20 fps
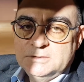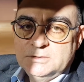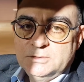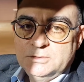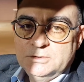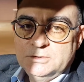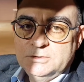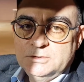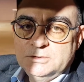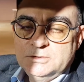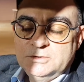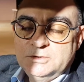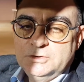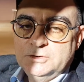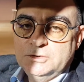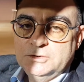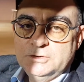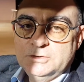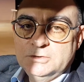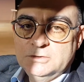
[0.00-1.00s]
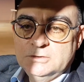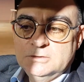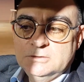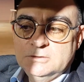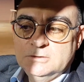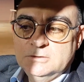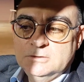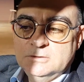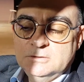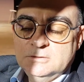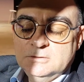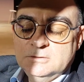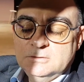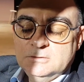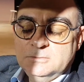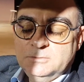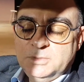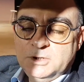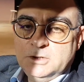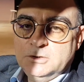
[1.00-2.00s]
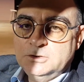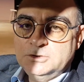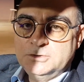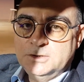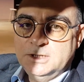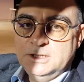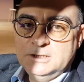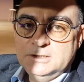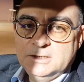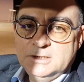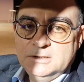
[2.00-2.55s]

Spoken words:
The powertrain